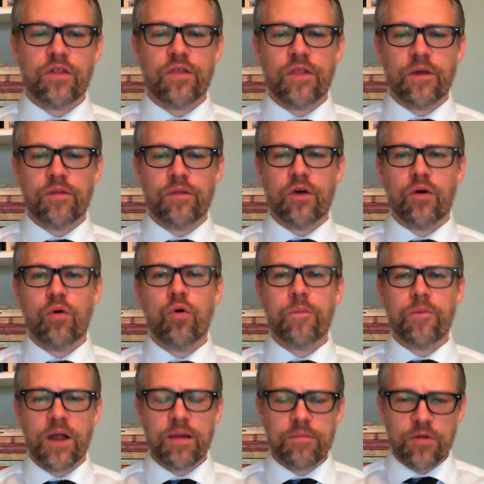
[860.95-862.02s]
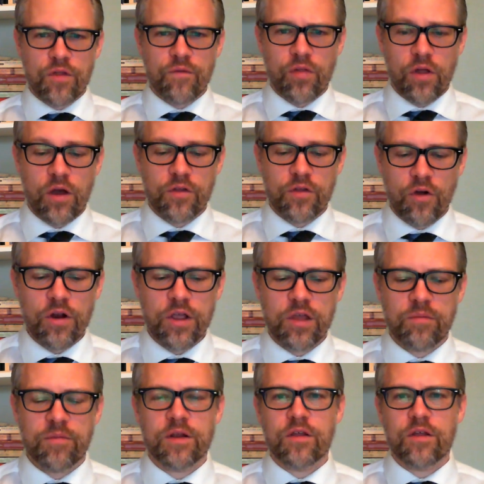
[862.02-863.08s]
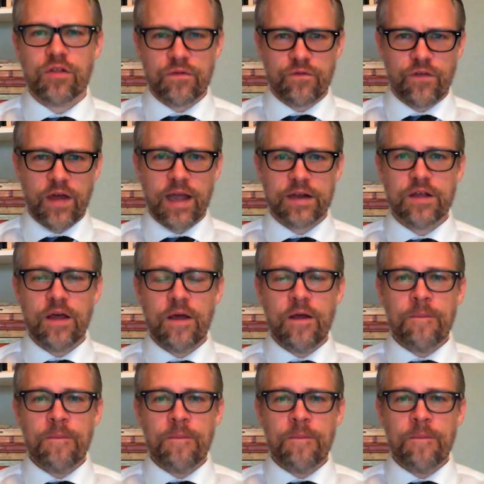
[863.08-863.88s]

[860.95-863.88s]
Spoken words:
that the whole premise of Locke's argument is, in fact,